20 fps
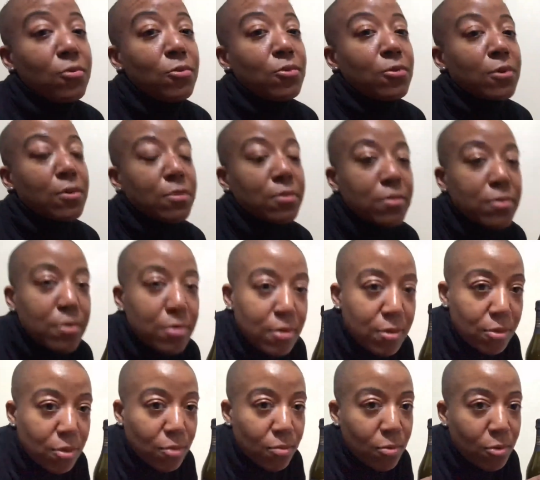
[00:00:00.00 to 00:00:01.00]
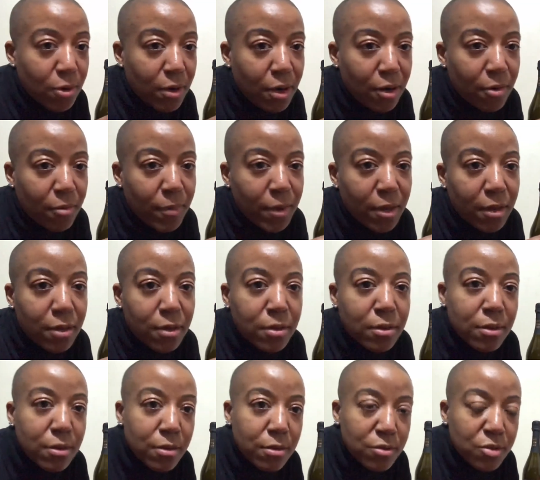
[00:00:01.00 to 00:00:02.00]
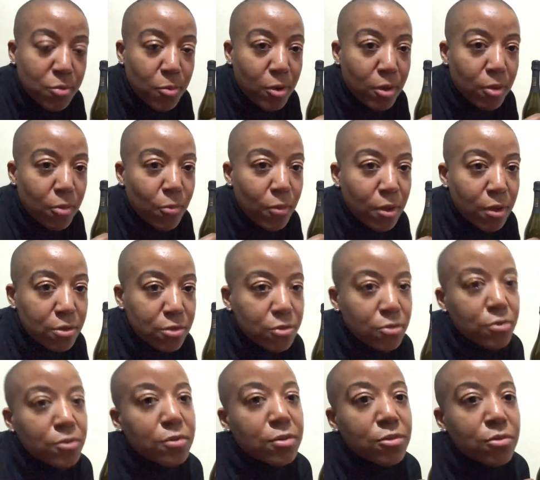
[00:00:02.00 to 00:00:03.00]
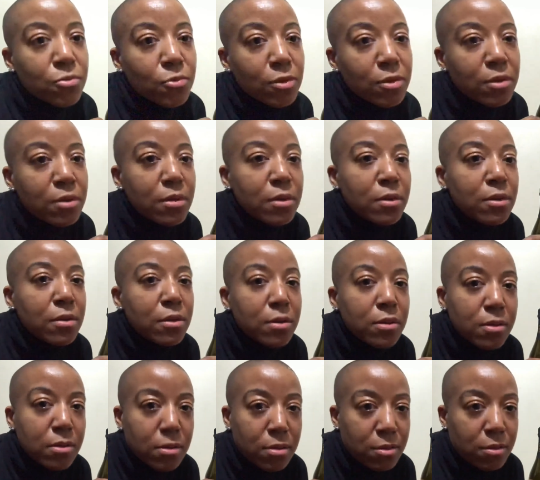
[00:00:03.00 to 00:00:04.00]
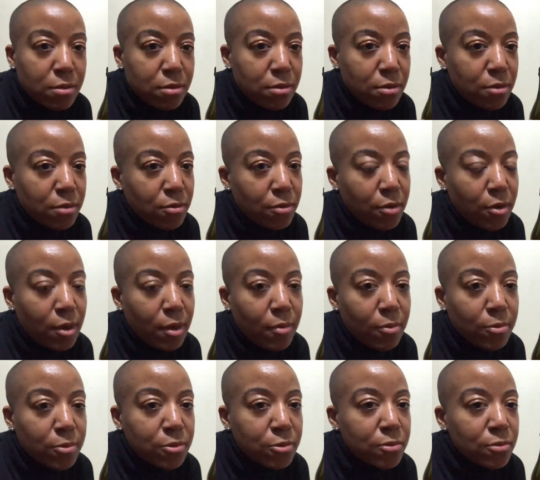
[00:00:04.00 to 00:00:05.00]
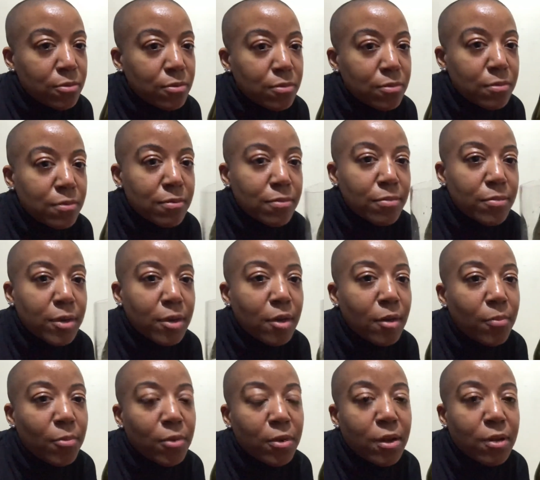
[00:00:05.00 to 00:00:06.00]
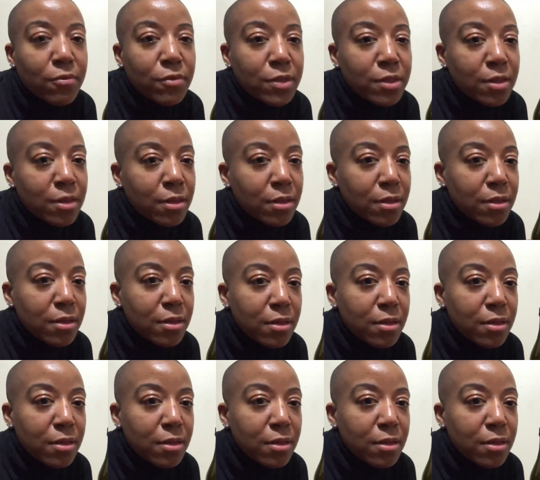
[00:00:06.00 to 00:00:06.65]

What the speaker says: or, you know, more aromatic sparkling wines, use this one. You know, you're able to pick up on everything.